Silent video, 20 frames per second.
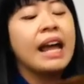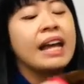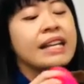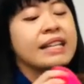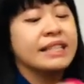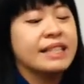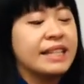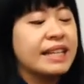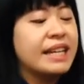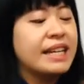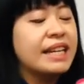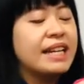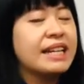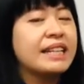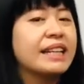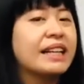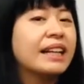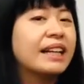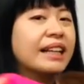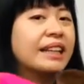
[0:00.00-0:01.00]
See
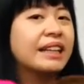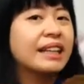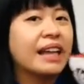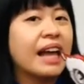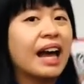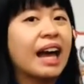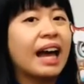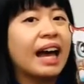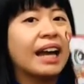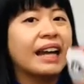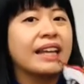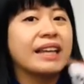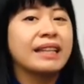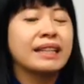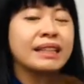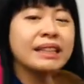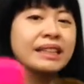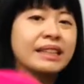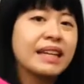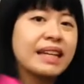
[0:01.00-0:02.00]
the
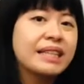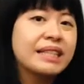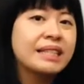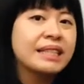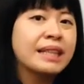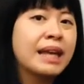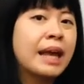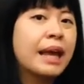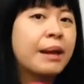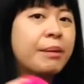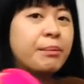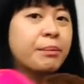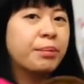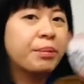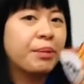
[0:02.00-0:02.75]
lion dance and